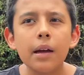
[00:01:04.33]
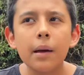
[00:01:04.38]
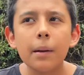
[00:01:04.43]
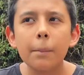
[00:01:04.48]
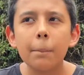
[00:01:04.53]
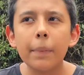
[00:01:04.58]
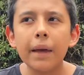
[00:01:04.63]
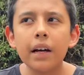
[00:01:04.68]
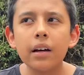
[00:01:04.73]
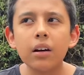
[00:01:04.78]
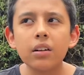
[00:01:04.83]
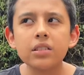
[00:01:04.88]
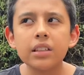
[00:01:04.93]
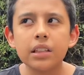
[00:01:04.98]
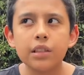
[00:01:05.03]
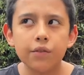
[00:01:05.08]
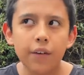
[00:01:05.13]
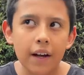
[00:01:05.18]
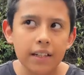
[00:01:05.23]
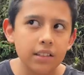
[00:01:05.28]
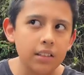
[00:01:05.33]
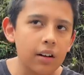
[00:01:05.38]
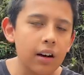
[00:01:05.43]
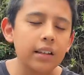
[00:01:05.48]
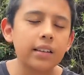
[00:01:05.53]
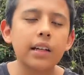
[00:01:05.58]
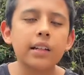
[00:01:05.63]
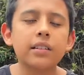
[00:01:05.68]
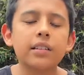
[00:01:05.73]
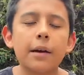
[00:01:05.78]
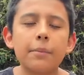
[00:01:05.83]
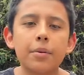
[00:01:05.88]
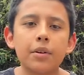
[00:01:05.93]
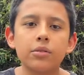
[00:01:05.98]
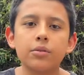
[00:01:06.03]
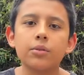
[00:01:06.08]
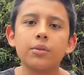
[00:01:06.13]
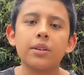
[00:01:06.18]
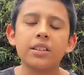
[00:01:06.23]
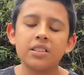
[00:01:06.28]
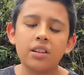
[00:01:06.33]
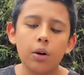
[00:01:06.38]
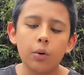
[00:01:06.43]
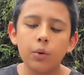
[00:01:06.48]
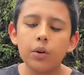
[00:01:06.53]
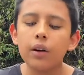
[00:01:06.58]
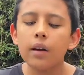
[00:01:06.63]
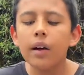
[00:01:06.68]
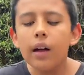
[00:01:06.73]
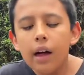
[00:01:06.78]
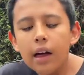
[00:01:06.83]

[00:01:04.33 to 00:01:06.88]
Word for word: because it's faster and the temperature is lower.